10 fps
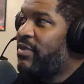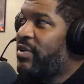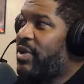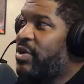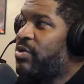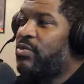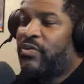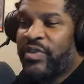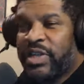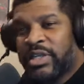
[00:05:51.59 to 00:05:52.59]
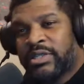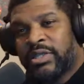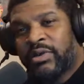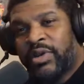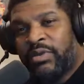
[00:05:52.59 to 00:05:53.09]
very cool feeling
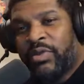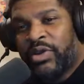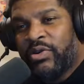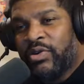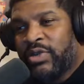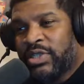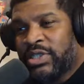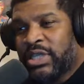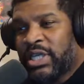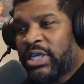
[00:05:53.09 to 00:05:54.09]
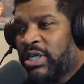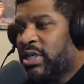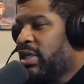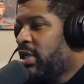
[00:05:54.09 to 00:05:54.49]
to know anywhere you go in this city,